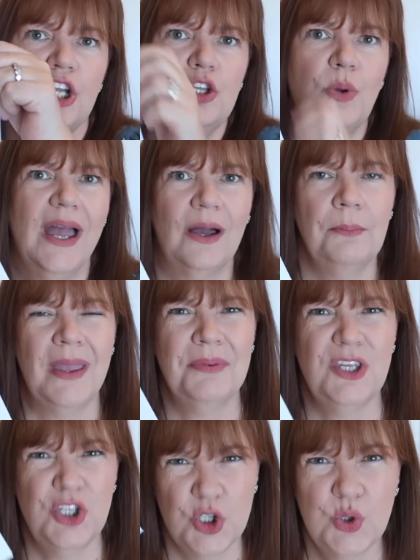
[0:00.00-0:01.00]
you how
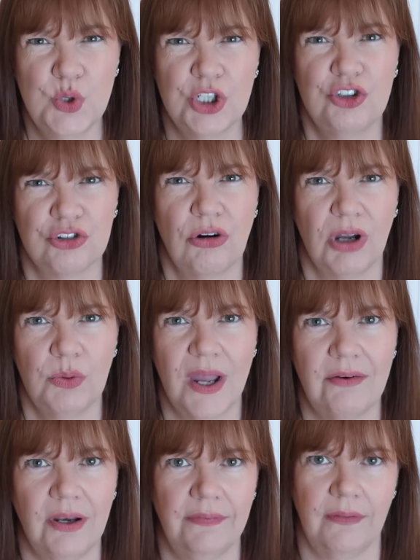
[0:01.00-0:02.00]
maybe you could try
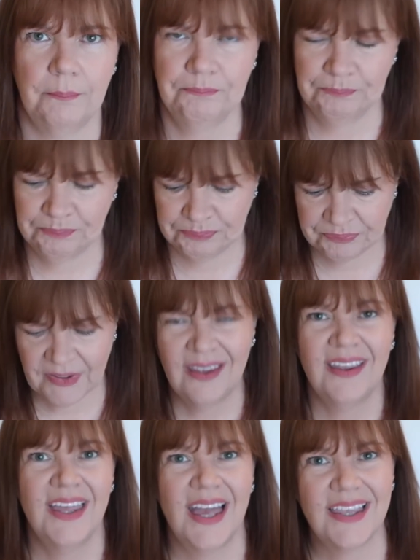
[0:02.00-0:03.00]
wearing them.
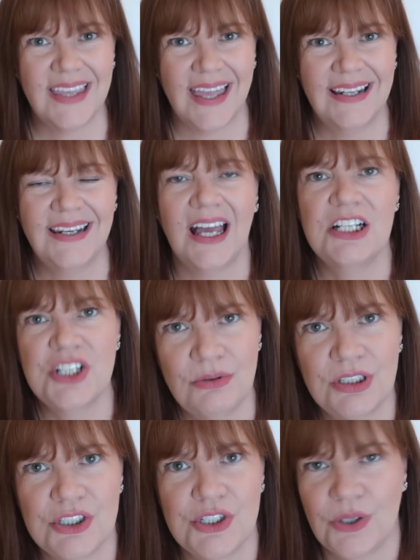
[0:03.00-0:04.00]
Again, I don't
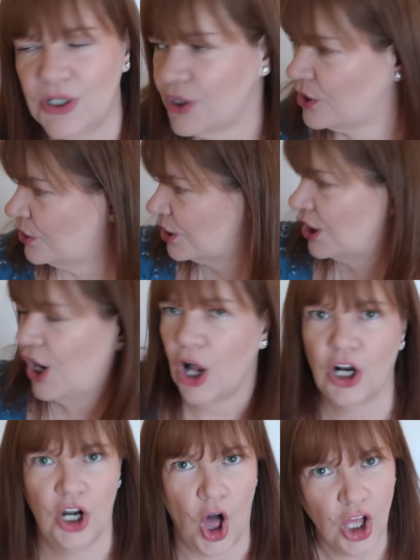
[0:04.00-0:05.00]
look too
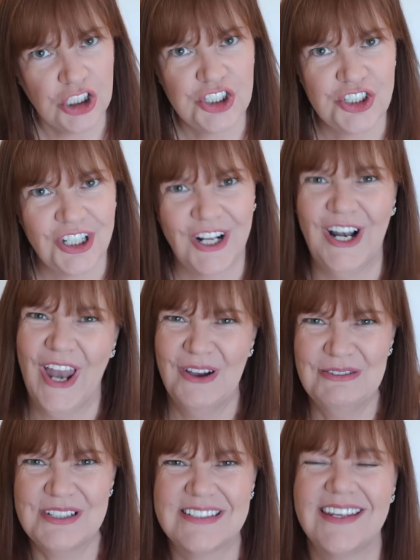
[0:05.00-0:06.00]
close.
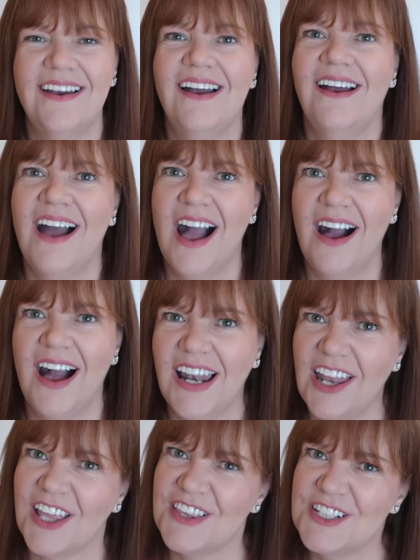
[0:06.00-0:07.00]
I
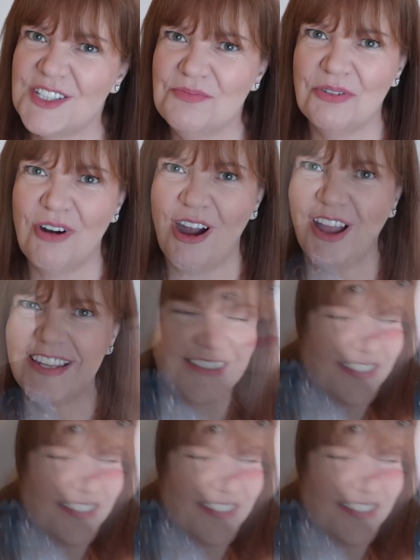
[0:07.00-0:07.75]
like the surprise.